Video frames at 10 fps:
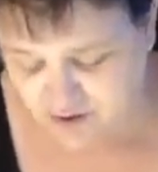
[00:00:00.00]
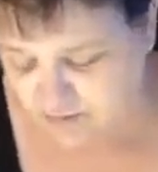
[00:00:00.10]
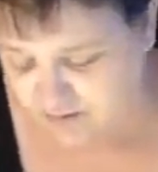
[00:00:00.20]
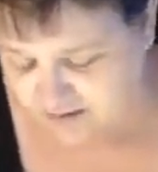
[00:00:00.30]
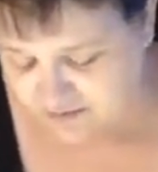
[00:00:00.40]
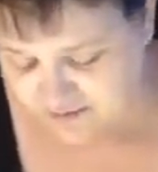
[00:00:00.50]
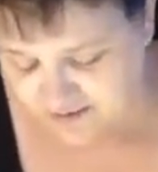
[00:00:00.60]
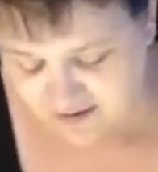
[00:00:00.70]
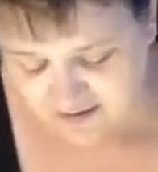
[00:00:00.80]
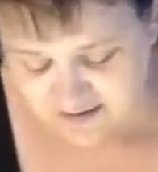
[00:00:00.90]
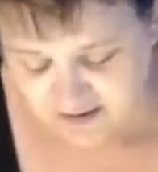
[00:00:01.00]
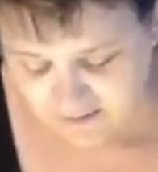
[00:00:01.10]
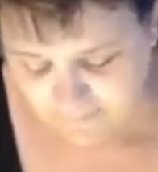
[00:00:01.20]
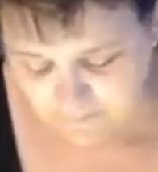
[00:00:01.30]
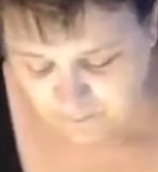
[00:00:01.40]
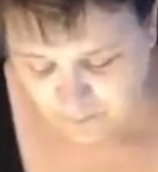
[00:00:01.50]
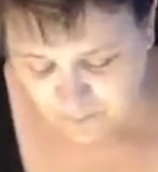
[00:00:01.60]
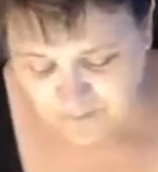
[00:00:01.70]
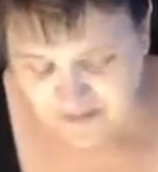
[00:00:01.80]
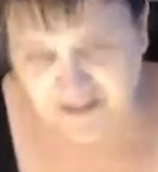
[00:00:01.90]
with.
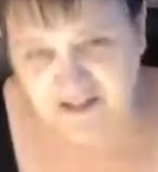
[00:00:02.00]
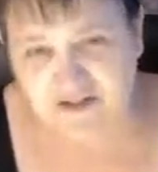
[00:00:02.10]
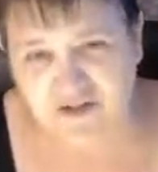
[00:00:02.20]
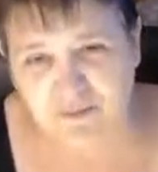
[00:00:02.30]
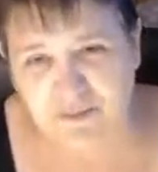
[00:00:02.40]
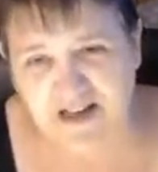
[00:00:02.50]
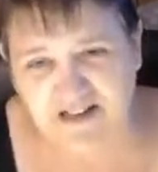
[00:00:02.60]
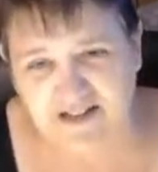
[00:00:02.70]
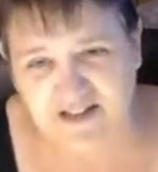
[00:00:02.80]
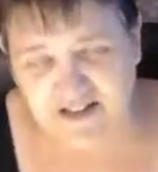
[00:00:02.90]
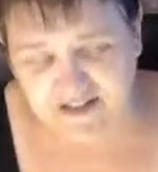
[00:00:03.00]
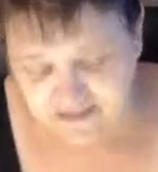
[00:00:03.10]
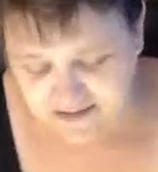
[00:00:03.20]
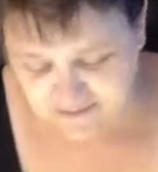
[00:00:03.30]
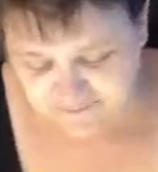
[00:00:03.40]
These are the back sides.